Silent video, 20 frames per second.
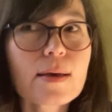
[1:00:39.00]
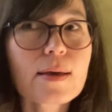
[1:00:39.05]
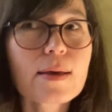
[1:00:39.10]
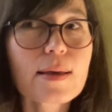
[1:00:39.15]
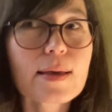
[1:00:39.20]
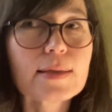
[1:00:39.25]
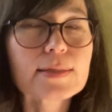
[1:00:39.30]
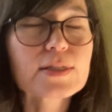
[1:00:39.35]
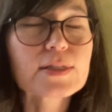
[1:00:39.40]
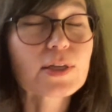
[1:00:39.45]

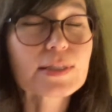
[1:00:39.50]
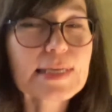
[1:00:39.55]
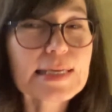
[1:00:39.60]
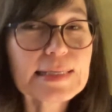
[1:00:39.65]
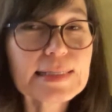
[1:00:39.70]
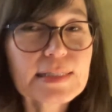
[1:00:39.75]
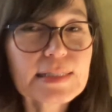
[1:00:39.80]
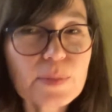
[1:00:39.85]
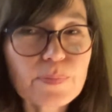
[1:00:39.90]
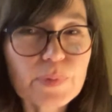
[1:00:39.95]
It's called
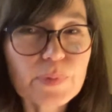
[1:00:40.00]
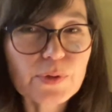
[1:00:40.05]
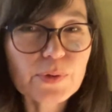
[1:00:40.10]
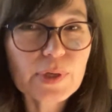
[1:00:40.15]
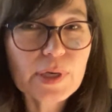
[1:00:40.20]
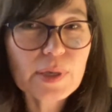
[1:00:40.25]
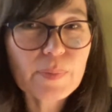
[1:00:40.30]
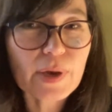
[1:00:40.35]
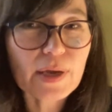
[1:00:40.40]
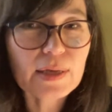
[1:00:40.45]
Easy
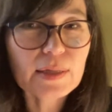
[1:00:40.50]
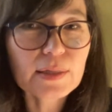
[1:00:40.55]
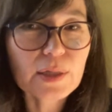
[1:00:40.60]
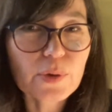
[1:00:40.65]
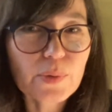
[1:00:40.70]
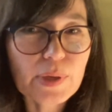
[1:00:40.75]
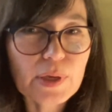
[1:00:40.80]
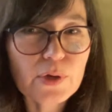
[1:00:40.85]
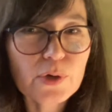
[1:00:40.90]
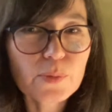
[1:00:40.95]
Beauty by
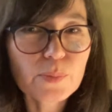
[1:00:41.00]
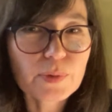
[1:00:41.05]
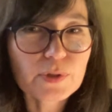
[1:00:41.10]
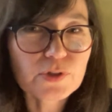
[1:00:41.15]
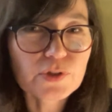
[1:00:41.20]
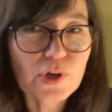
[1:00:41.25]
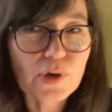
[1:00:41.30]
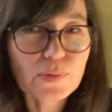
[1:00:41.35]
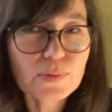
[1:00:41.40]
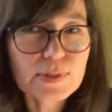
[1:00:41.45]
Chloe Cooper
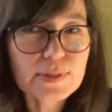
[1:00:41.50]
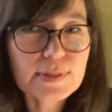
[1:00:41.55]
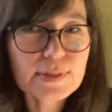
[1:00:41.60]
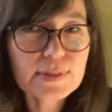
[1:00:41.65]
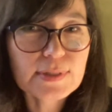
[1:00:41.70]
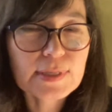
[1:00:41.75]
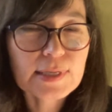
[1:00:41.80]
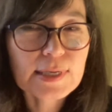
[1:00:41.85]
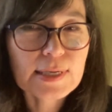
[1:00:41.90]
Jones.